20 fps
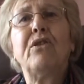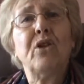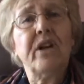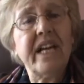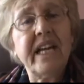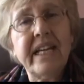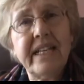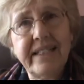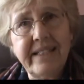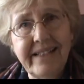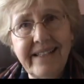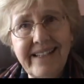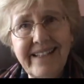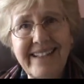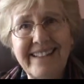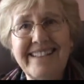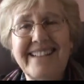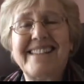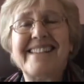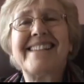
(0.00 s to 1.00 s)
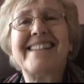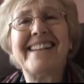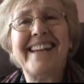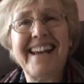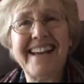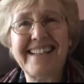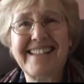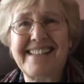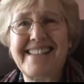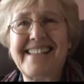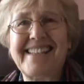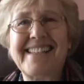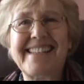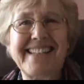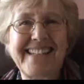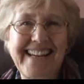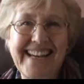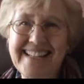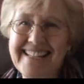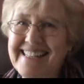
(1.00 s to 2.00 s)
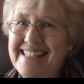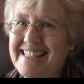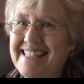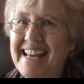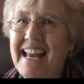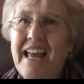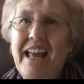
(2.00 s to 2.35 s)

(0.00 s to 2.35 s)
For 8 years, yes, yes.